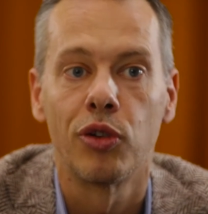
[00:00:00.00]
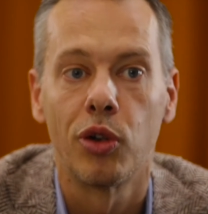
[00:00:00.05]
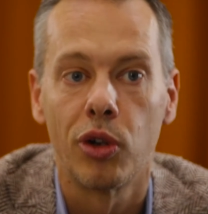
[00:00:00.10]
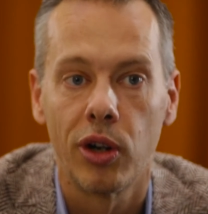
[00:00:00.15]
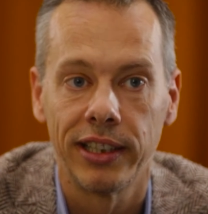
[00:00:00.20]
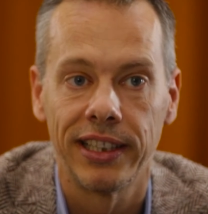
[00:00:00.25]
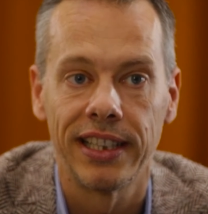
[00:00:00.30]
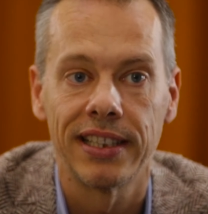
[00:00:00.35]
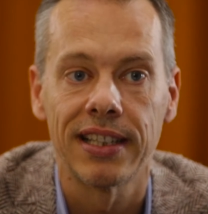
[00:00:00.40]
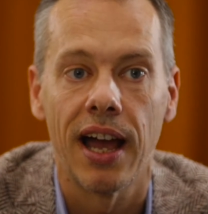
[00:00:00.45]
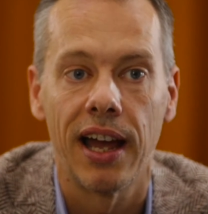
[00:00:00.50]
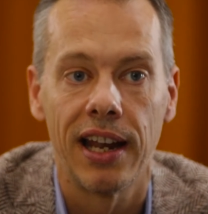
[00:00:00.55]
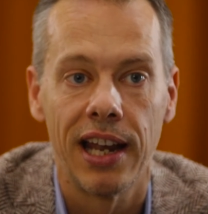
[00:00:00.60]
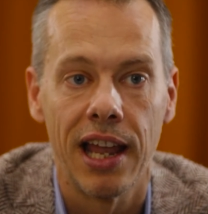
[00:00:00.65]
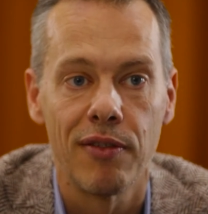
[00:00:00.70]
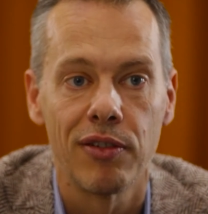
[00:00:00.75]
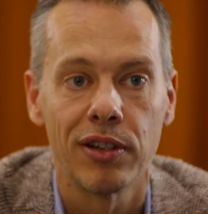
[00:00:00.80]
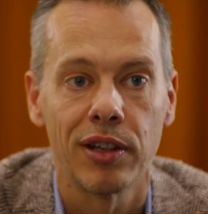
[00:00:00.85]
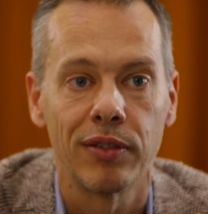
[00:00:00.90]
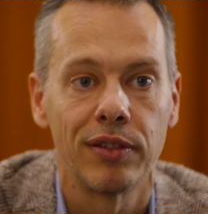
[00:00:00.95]
for these high
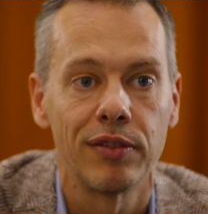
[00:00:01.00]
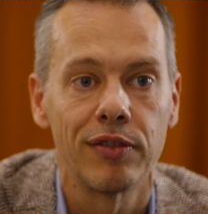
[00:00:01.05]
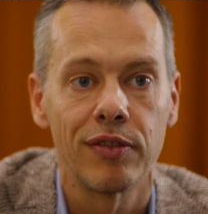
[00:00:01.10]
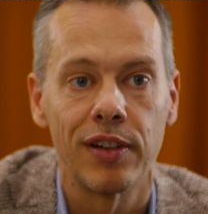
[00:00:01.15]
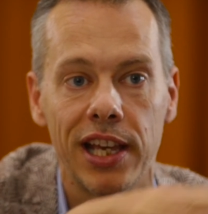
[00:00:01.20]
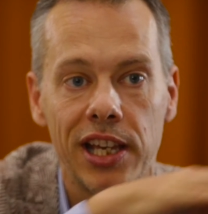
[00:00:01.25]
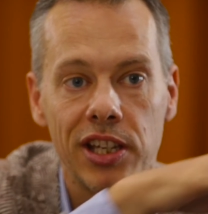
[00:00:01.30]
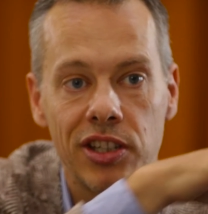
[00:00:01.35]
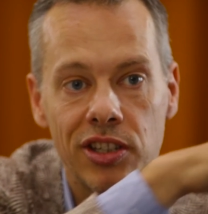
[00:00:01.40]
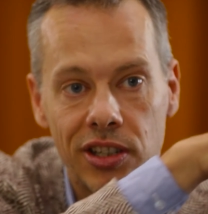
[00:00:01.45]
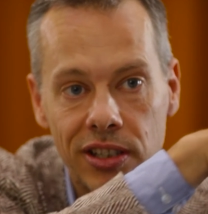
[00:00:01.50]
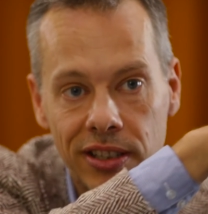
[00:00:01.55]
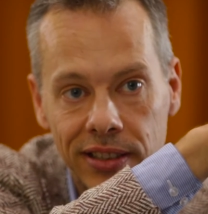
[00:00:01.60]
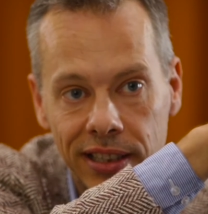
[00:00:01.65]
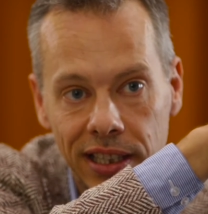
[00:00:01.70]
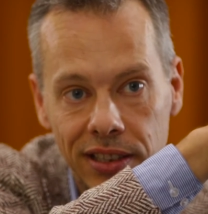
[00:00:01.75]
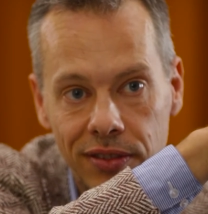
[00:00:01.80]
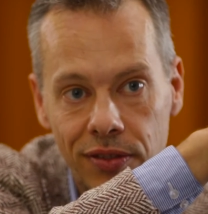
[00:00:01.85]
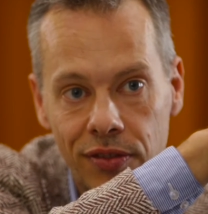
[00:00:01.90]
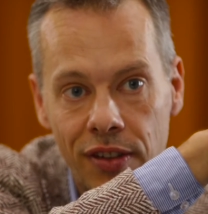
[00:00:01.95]
levels of inflation,
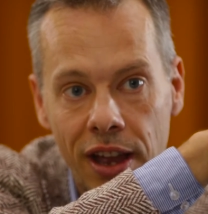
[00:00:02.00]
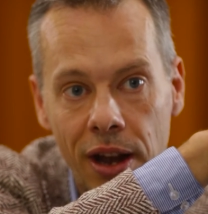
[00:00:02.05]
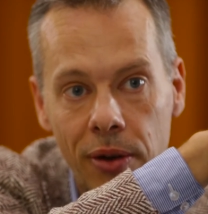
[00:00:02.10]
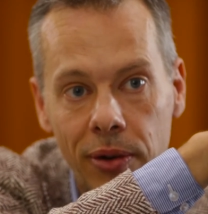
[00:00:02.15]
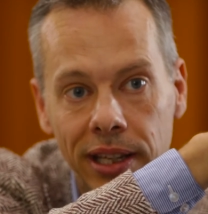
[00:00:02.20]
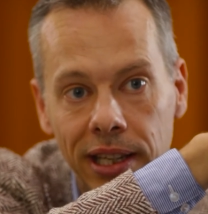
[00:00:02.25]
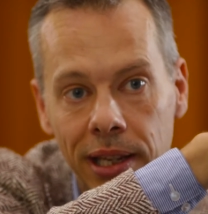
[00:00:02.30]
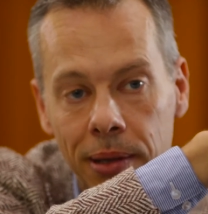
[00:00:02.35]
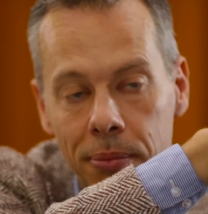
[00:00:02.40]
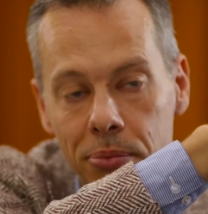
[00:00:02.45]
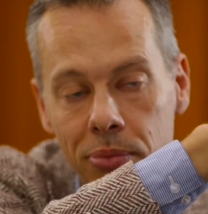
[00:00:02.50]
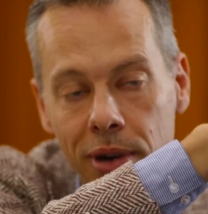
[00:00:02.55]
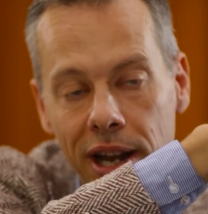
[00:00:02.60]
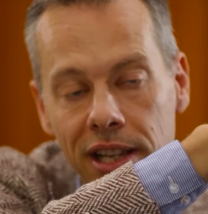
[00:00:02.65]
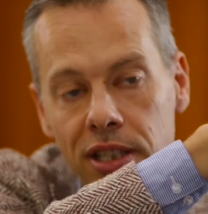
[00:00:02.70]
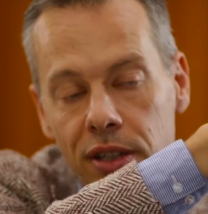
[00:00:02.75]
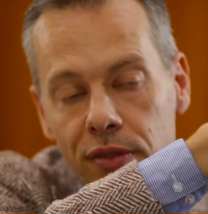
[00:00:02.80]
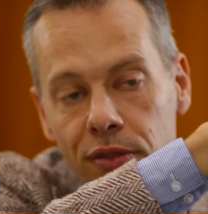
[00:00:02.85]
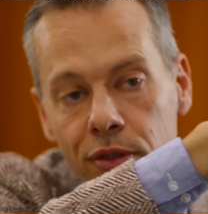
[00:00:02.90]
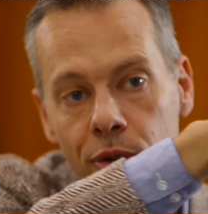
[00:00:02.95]
this very
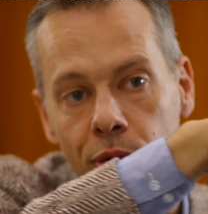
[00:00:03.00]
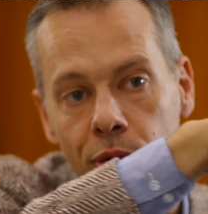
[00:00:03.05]
impressive